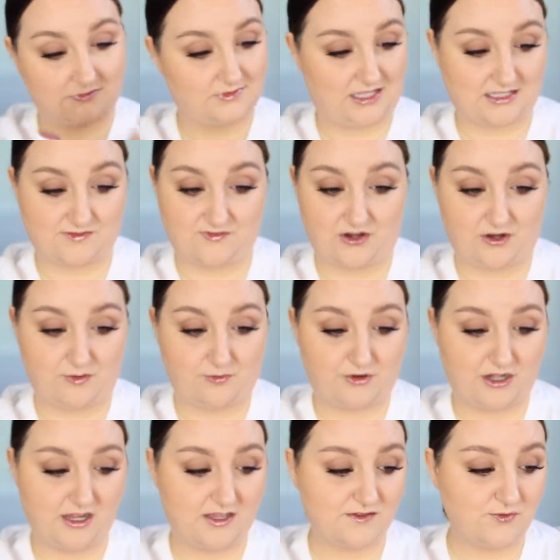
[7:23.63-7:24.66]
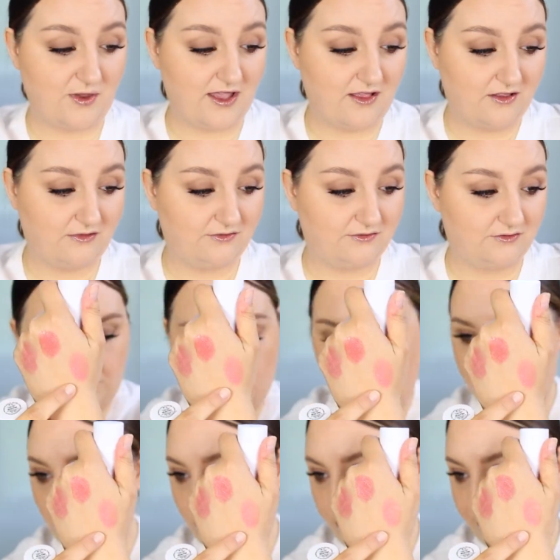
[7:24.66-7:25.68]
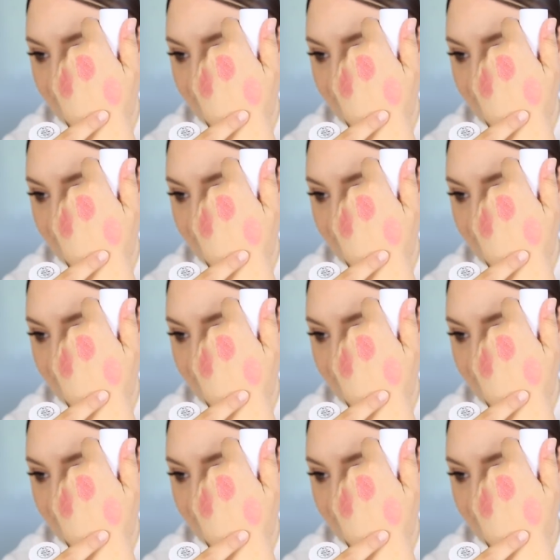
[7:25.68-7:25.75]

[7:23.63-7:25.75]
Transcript: That's very pretty as well. Pale